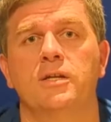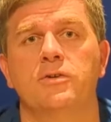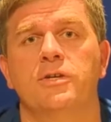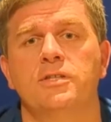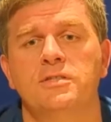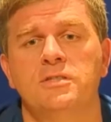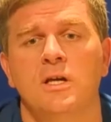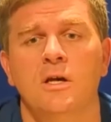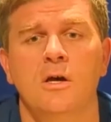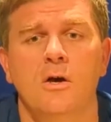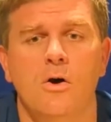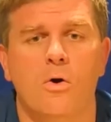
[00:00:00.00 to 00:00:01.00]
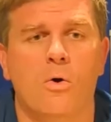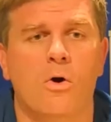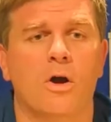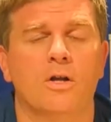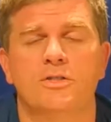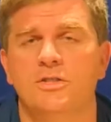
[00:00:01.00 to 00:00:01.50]
increase,
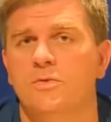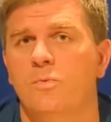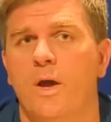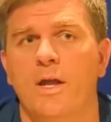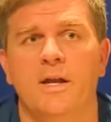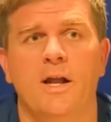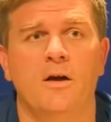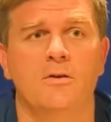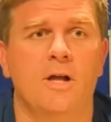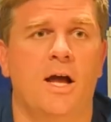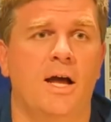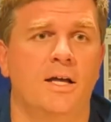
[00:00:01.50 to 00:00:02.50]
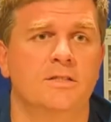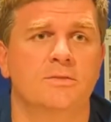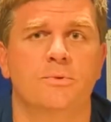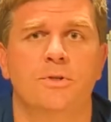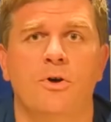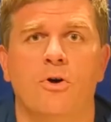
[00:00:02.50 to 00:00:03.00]
or just wait it out,
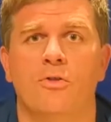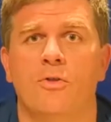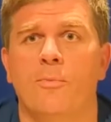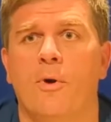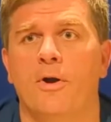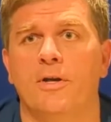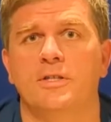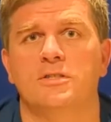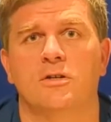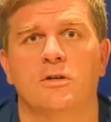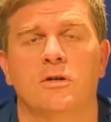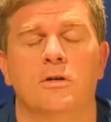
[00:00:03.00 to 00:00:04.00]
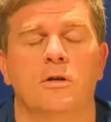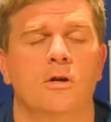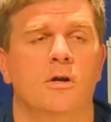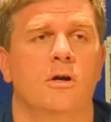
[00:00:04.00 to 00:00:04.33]
as we know that the markets are